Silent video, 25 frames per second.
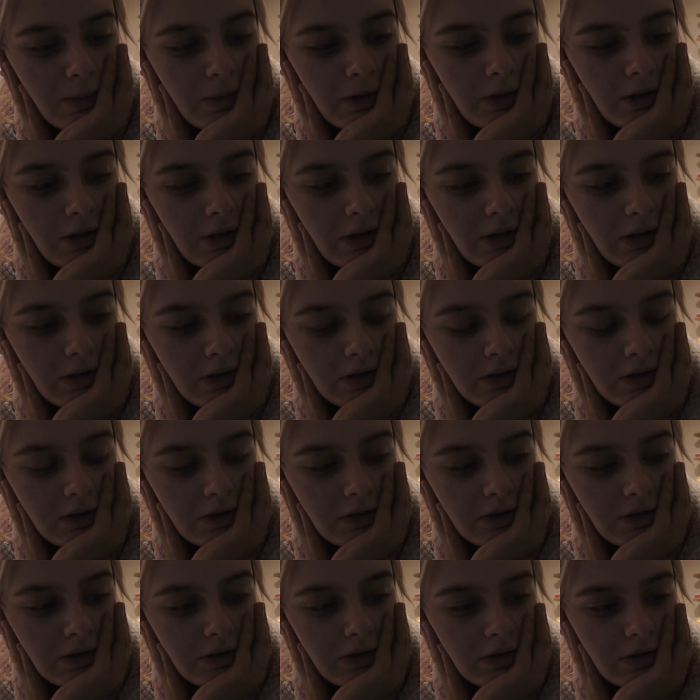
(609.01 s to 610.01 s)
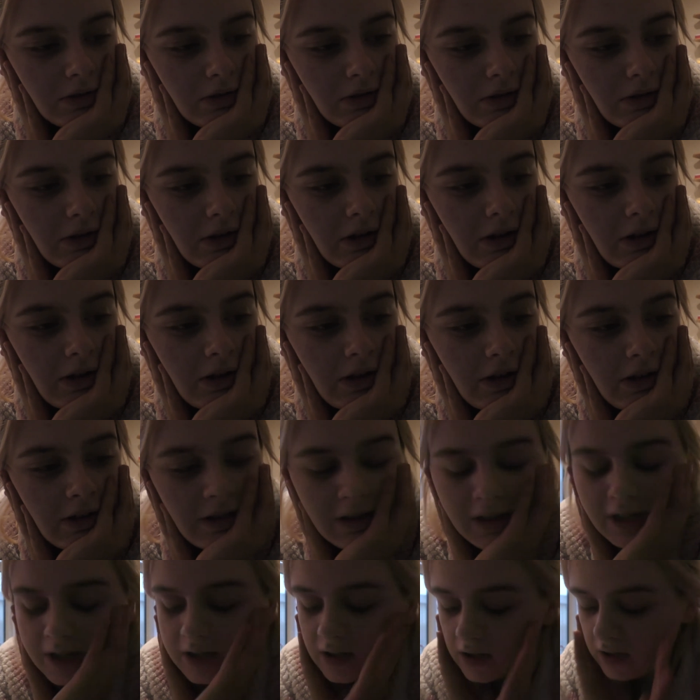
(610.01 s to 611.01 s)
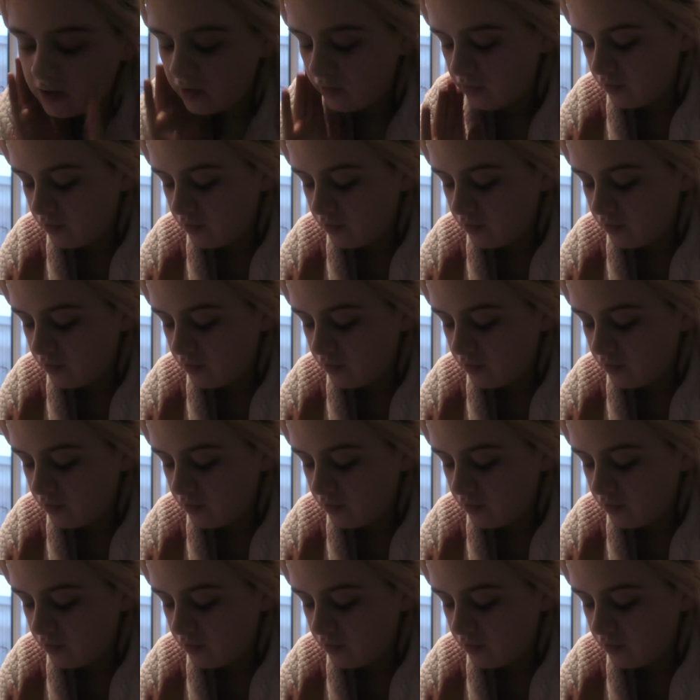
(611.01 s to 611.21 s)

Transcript: because this is the